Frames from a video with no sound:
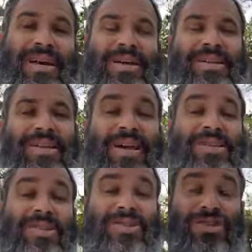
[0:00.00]
And
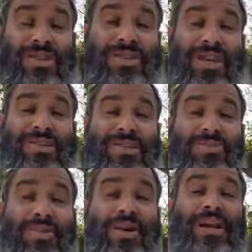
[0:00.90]
she starts to
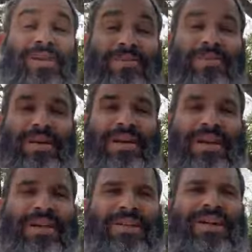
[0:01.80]
berate him.
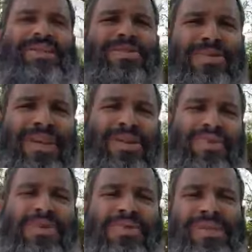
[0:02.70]
He starts to realize
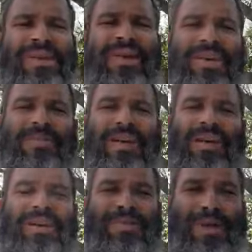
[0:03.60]
what a mistake he
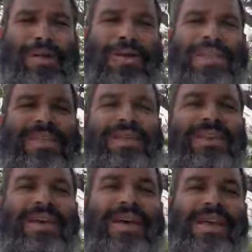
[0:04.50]
made and he regrets it.
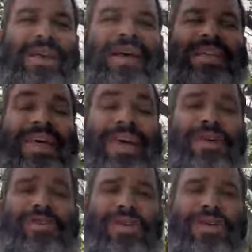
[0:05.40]
The next day he
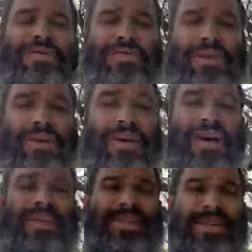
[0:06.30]
goes looking for the
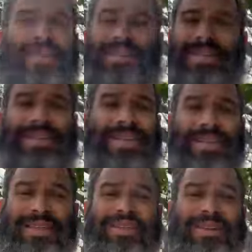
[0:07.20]
chassid and he says,
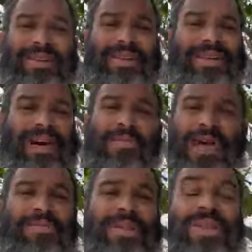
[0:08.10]
listen, I
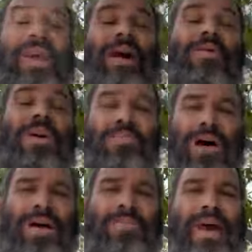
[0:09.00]
made a mistake. I want to
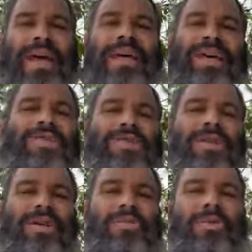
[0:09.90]
buy it back. Here's your
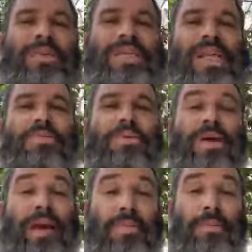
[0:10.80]
10 ruble. Sell me
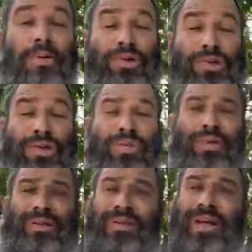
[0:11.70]
back my portion in the
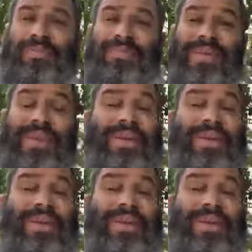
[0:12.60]
world to come.